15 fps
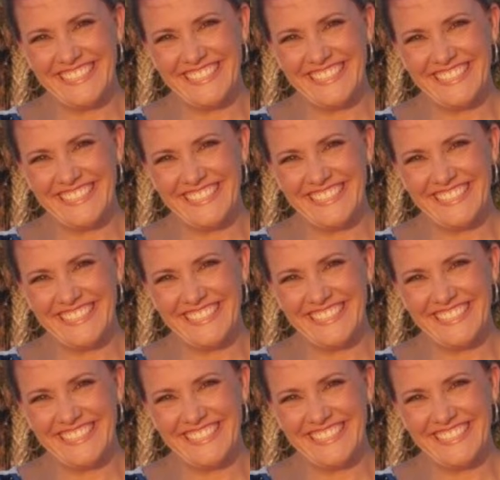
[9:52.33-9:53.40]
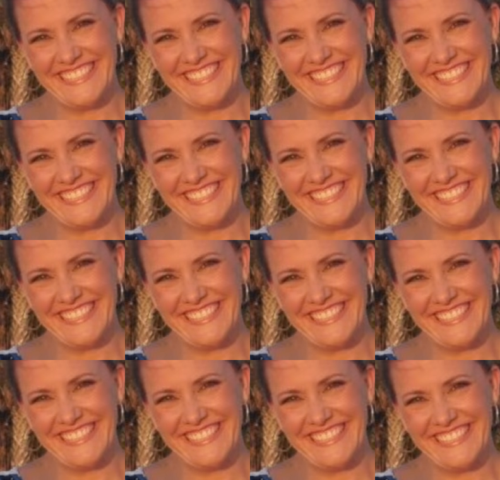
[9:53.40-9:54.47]

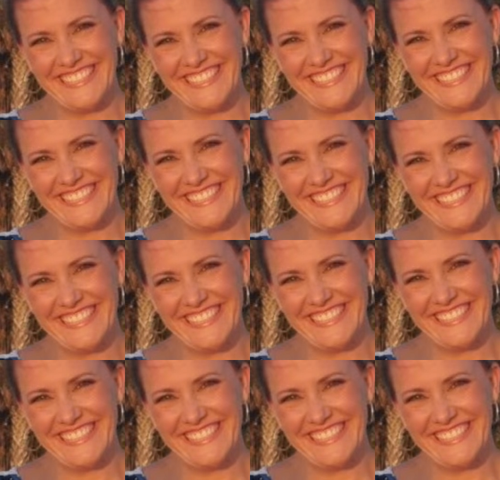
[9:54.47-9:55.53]
[no speech]